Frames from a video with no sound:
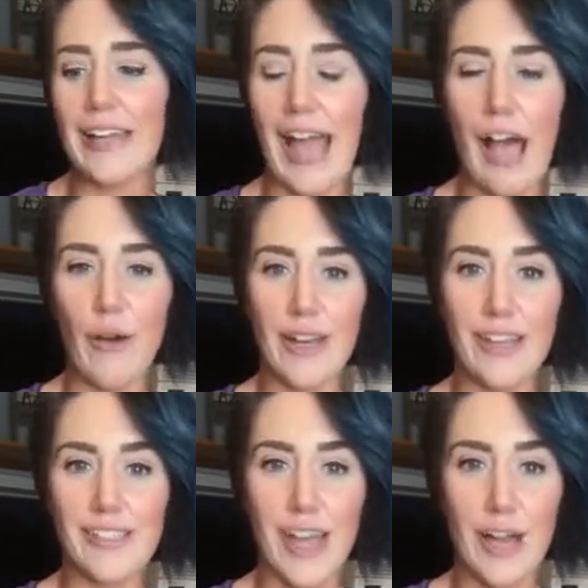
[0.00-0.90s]
Now it
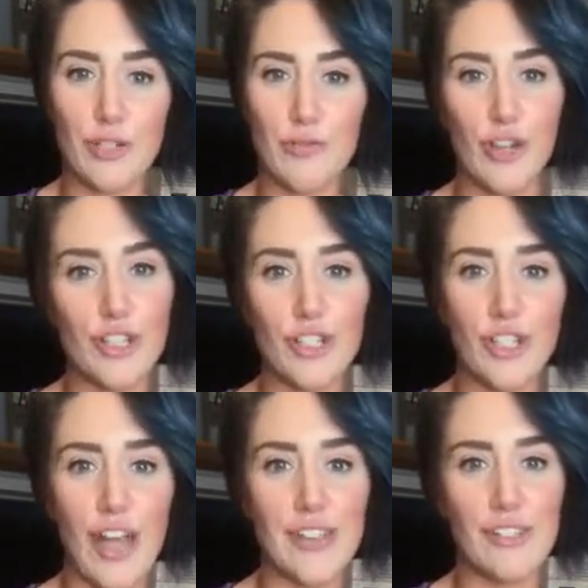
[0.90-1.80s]
is
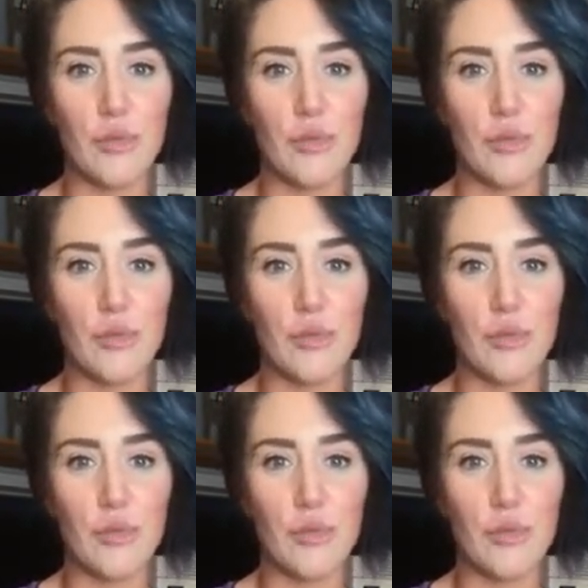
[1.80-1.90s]
controversial as